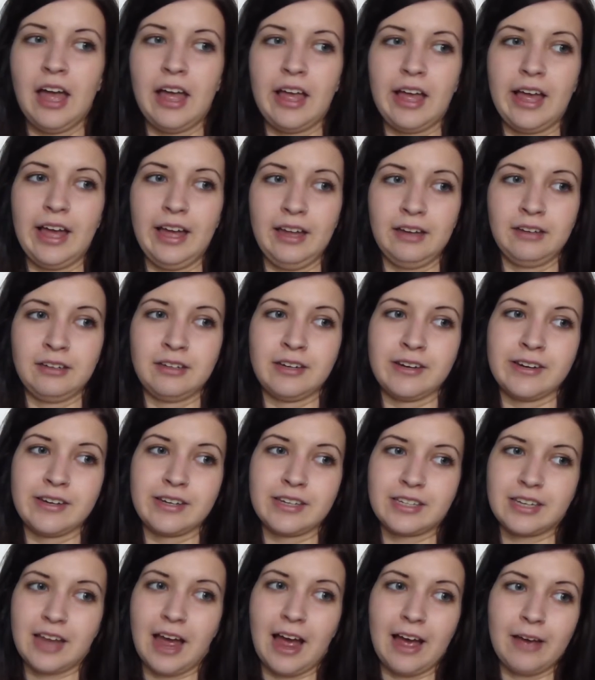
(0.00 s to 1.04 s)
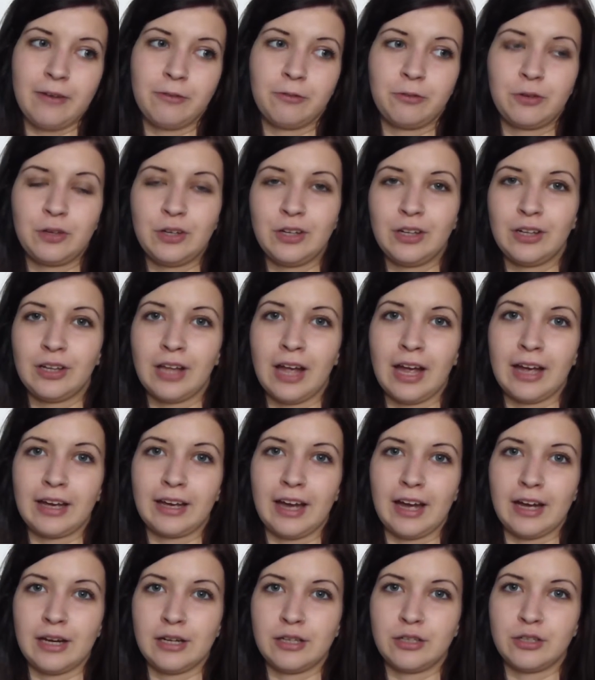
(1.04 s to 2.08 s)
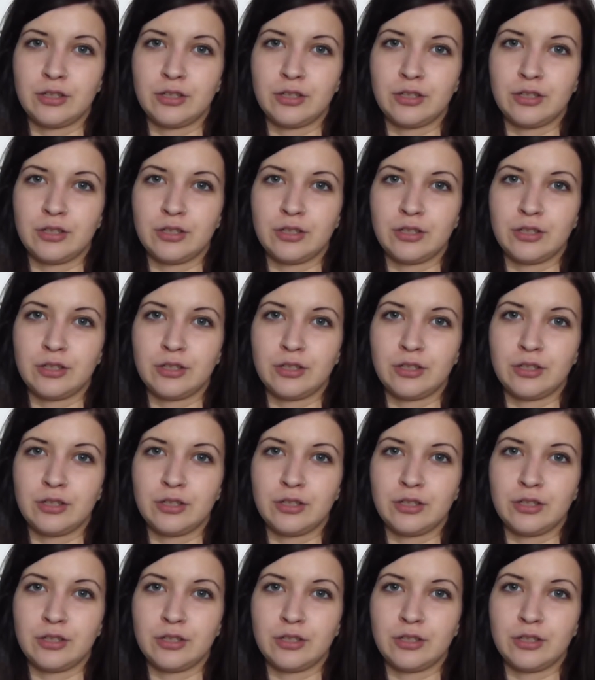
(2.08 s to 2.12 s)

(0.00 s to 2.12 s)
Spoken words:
And I feel like I